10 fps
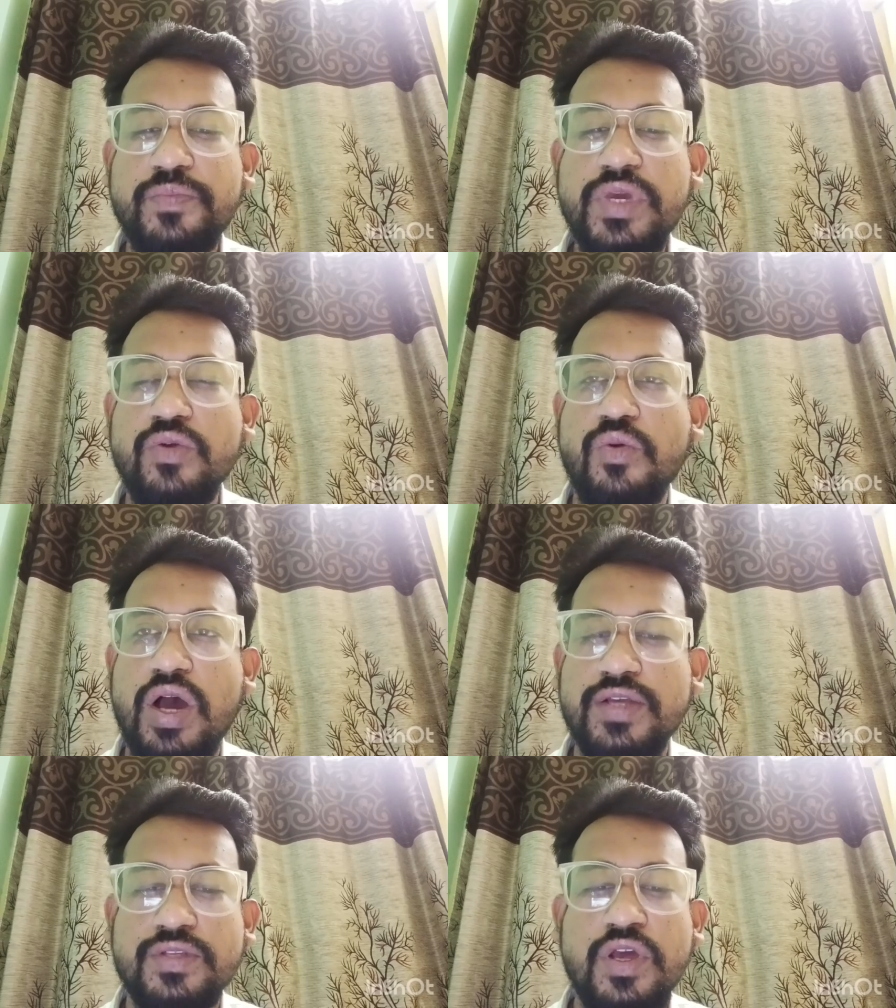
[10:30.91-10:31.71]

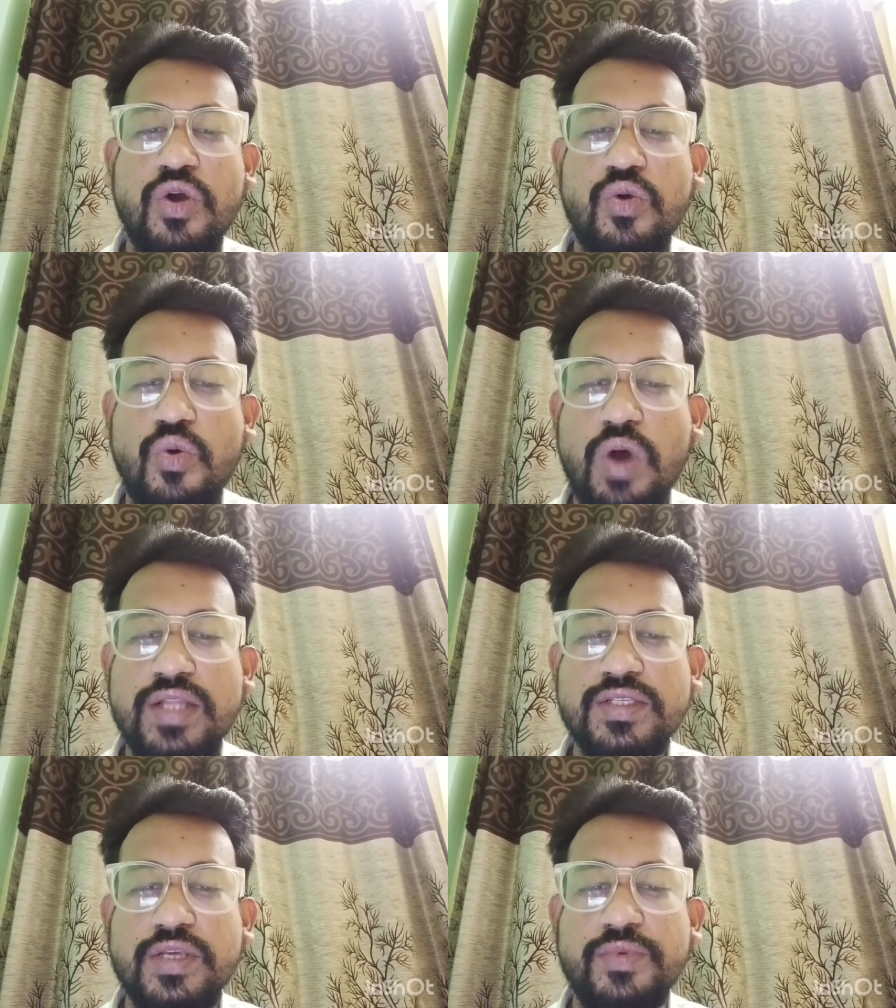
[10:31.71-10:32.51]
BP was
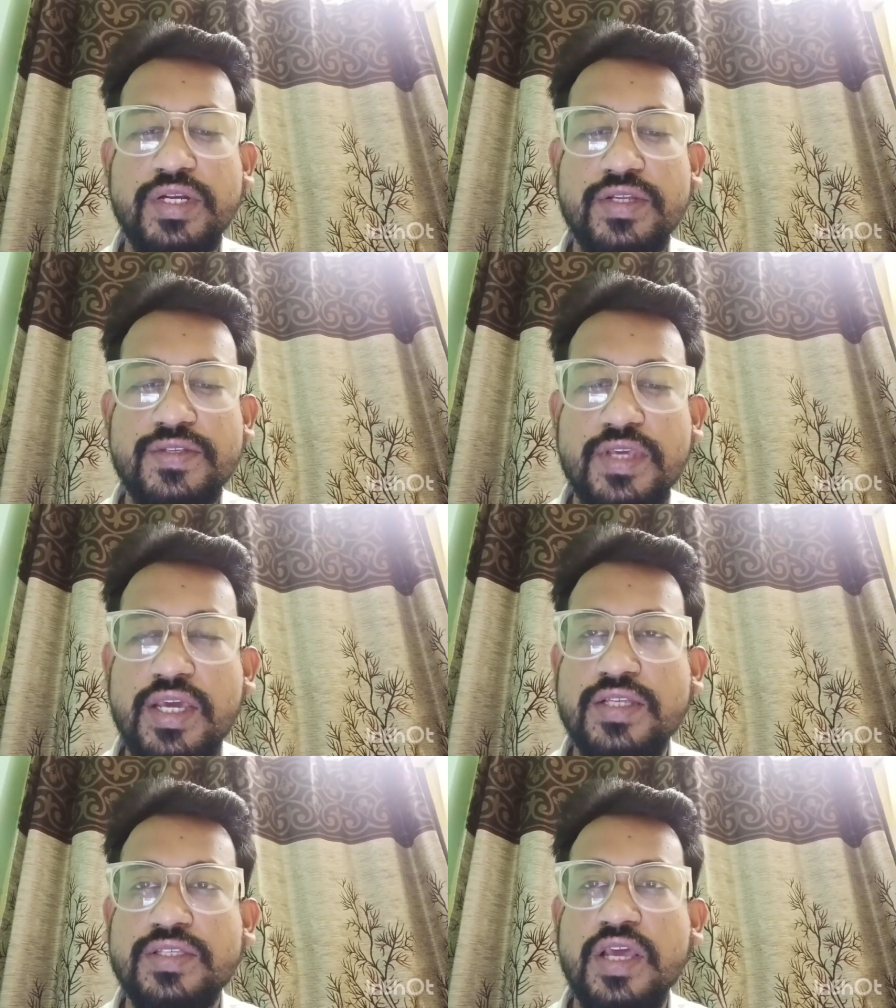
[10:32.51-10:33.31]

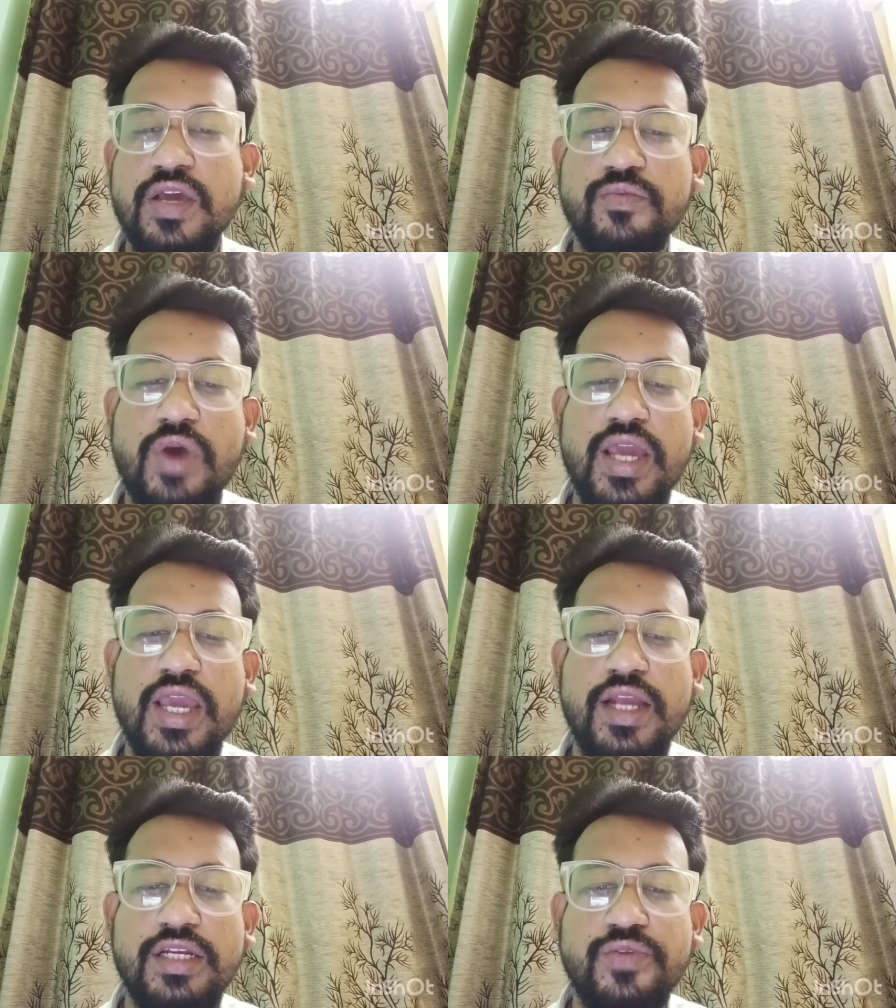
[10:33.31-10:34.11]
176
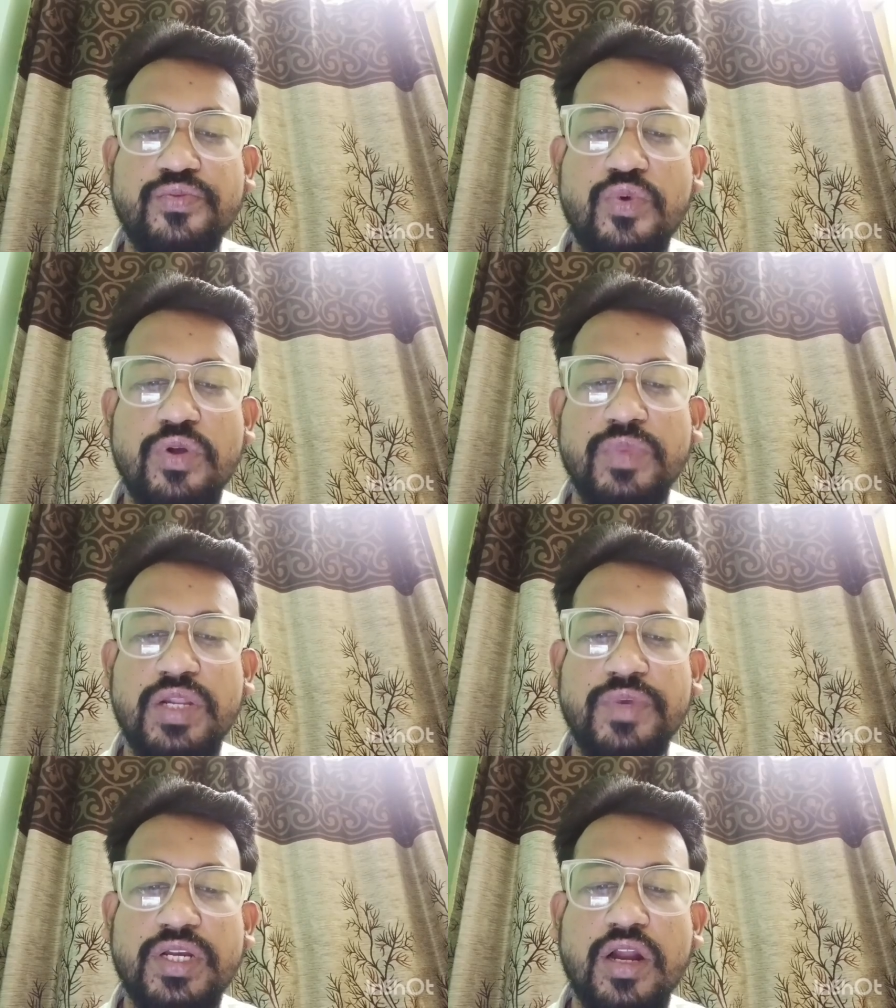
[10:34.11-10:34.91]
by
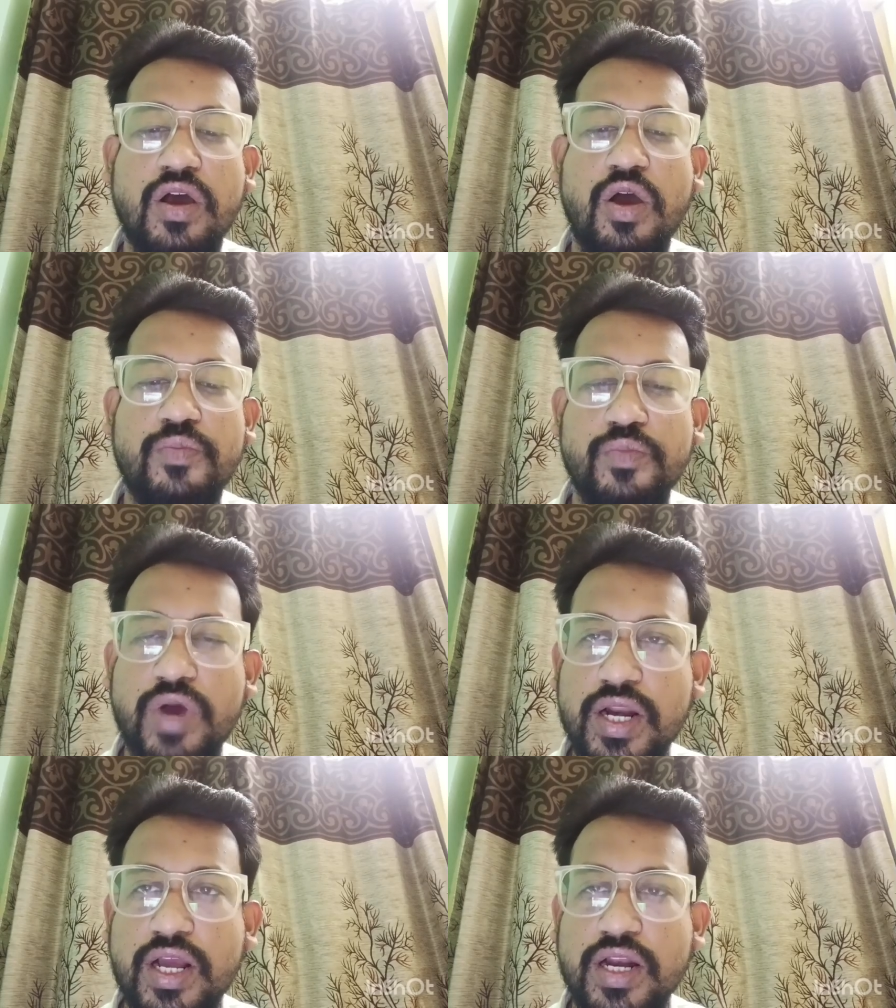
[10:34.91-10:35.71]
84 millimeter
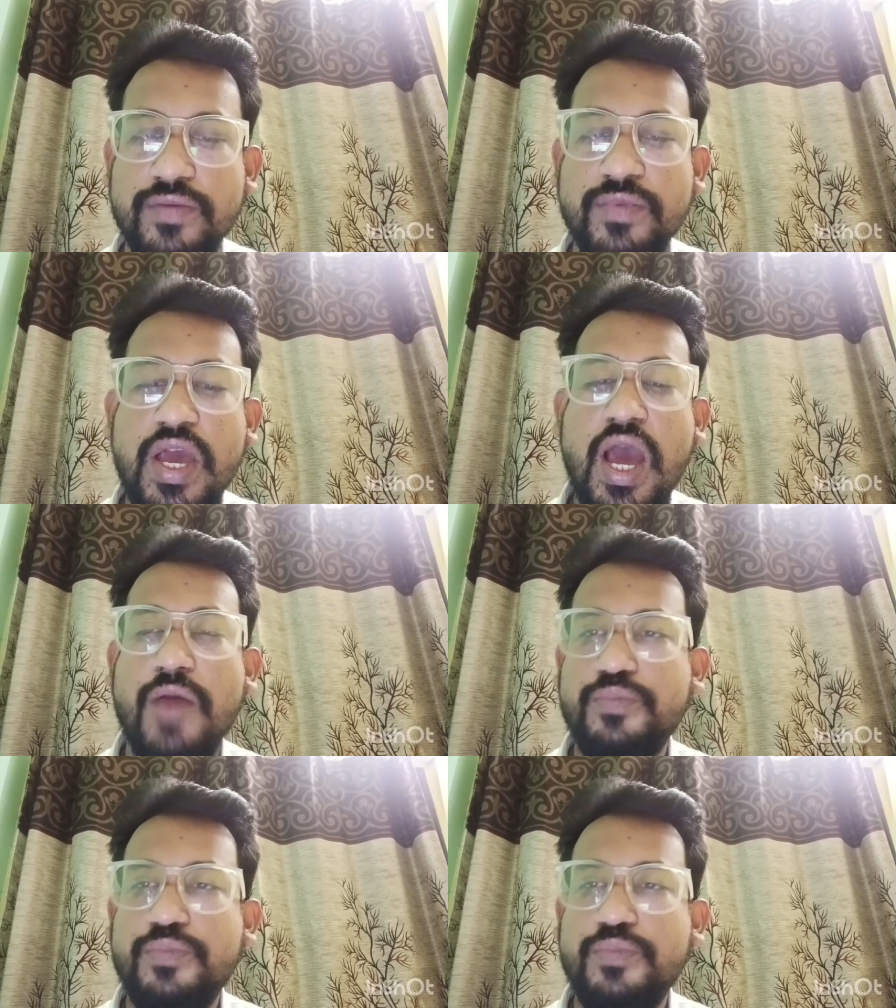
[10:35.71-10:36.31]
of mercury.